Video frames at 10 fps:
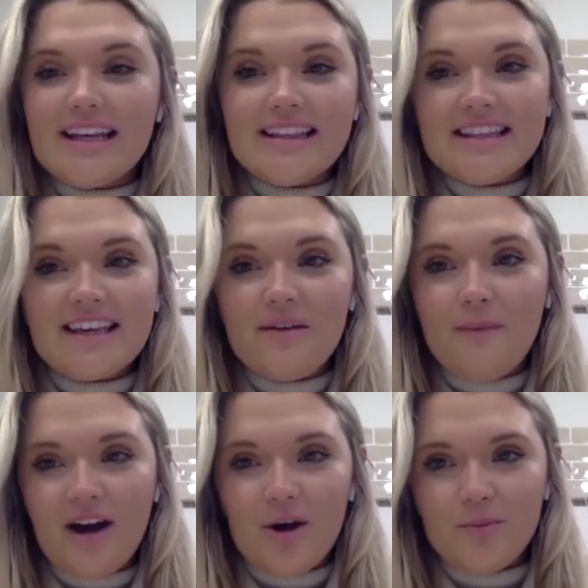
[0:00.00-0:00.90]
in the
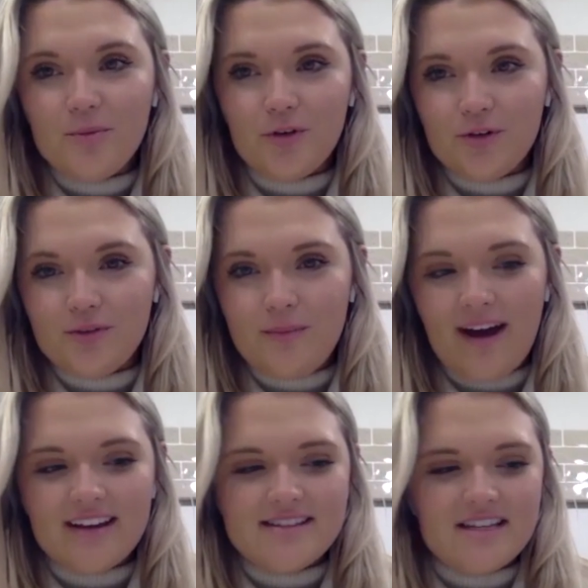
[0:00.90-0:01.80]
My Home Improvement
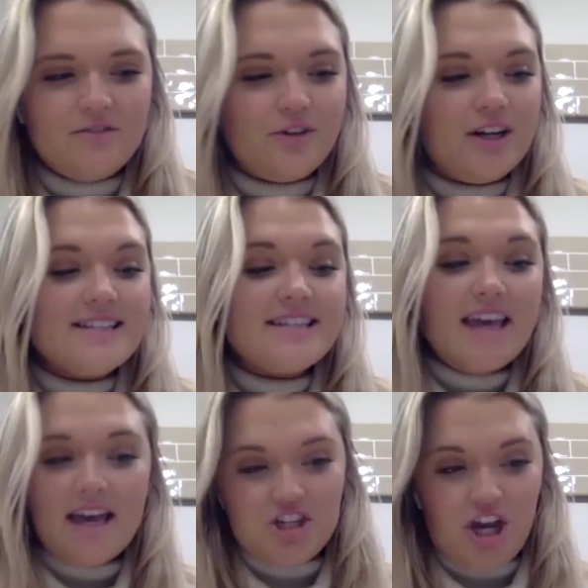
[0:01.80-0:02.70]
magazine for his
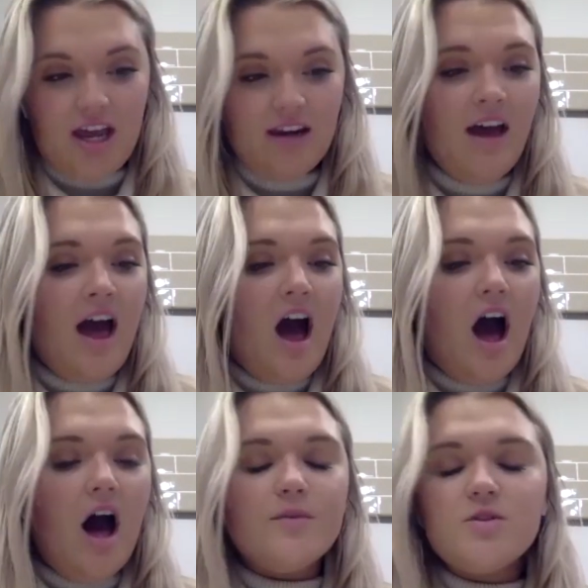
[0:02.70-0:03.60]
kitchen.
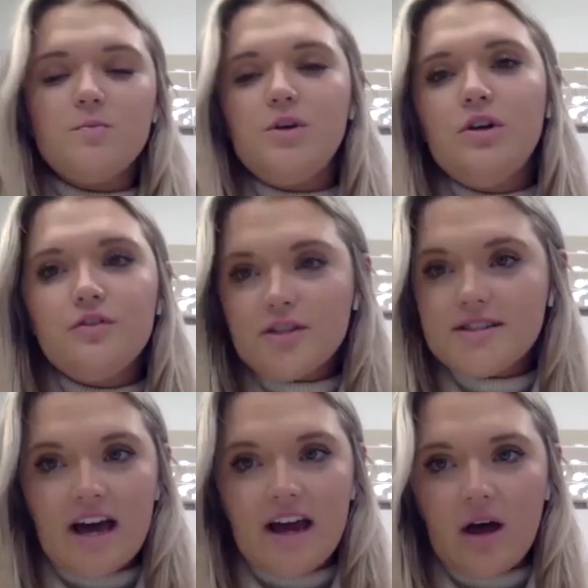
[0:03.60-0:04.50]
It's a beautiful
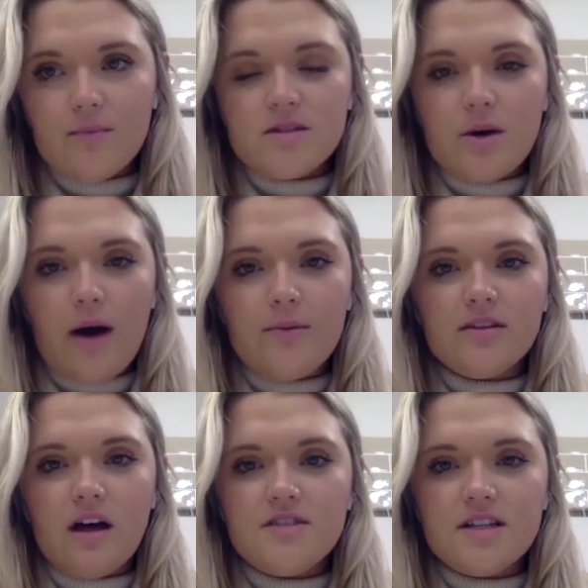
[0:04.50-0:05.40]
setup. So I would
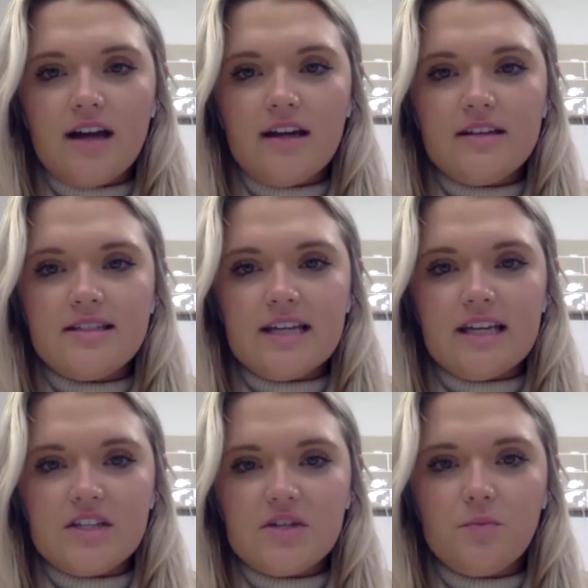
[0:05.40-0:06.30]
love to kind of dig
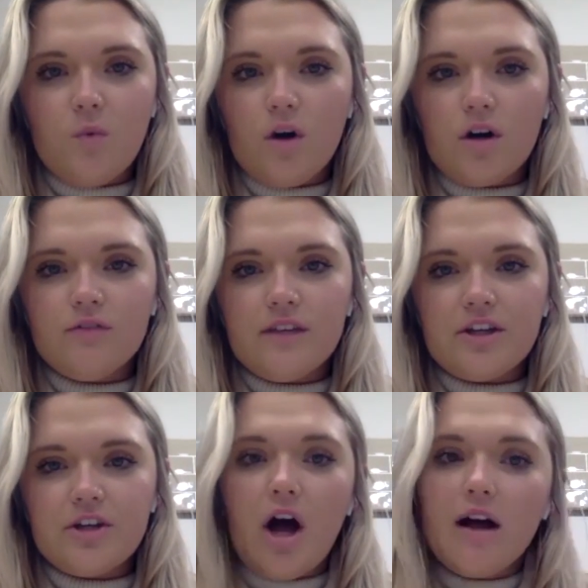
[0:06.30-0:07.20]
into more of like
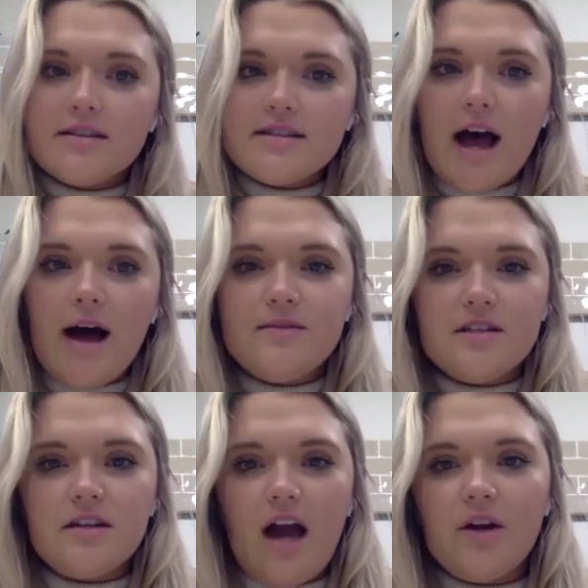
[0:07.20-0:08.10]
your concept
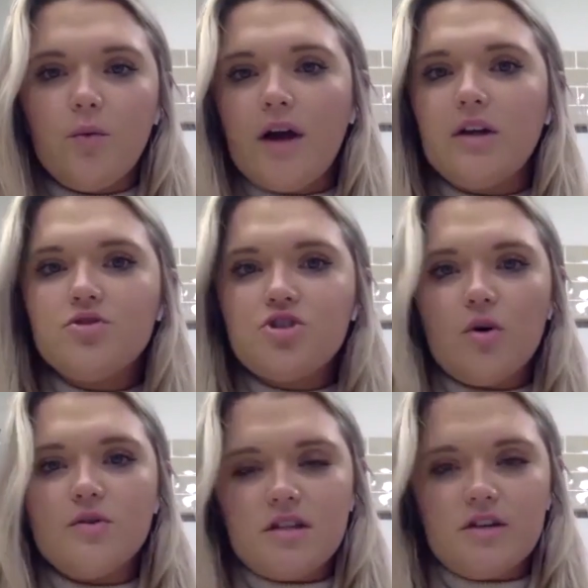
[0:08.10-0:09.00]
and kind of why you
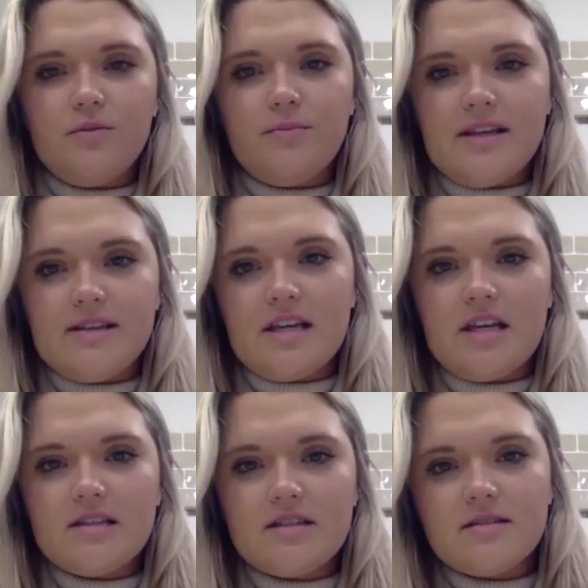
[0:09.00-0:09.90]
chose different
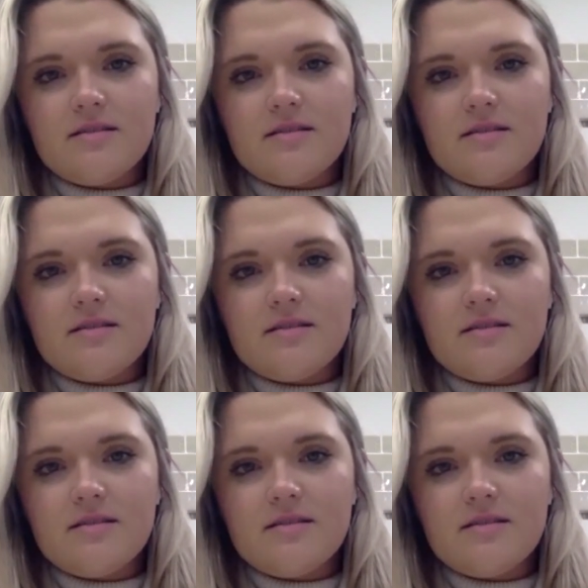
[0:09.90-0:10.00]
pieces.